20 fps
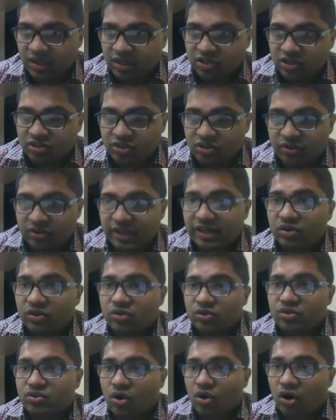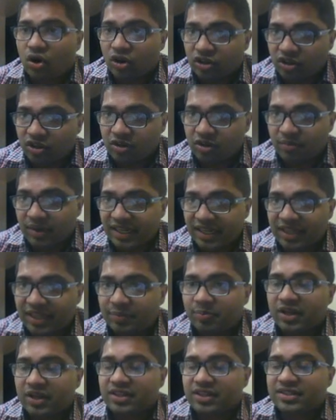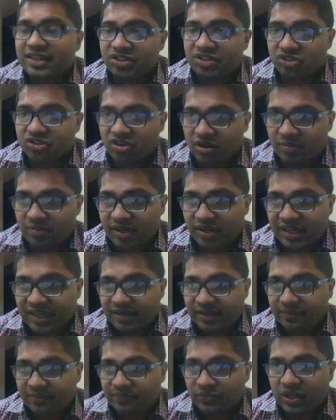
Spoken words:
So you can lose all your money plus extra money,